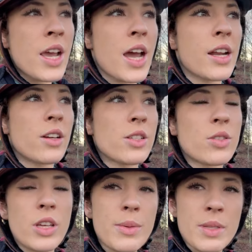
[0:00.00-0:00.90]
and it also
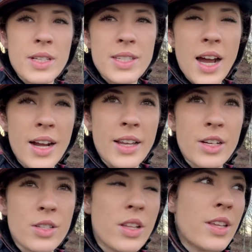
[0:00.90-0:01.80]
keeps things tidier
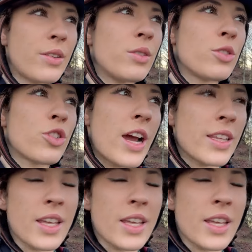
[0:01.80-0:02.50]
so that they don't drag